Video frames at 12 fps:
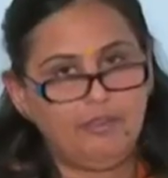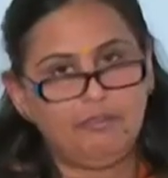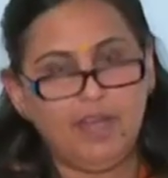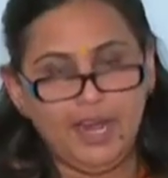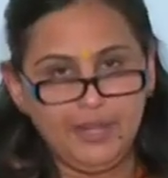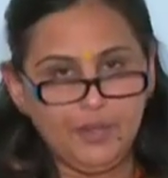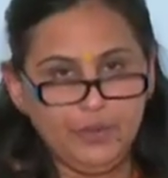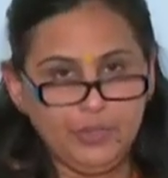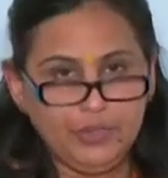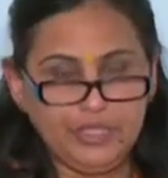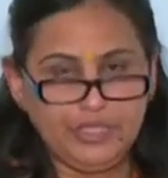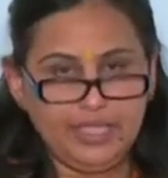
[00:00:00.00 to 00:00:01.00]
why do
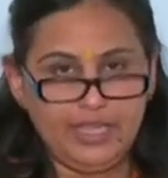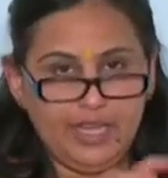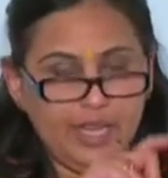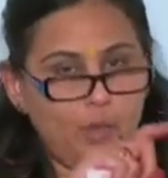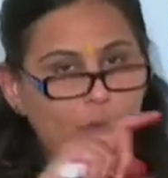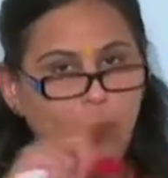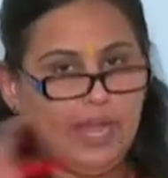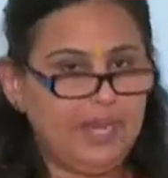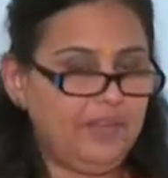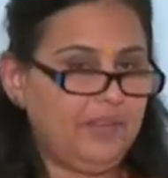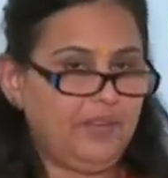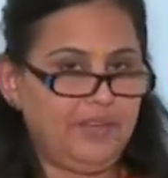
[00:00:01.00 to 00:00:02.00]
you see a
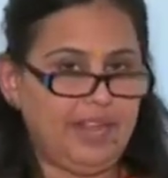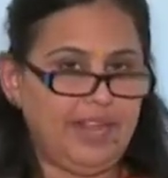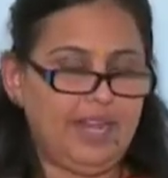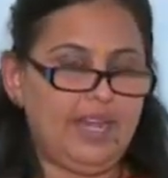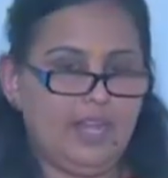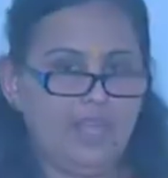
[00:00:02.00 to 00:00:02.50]
white trail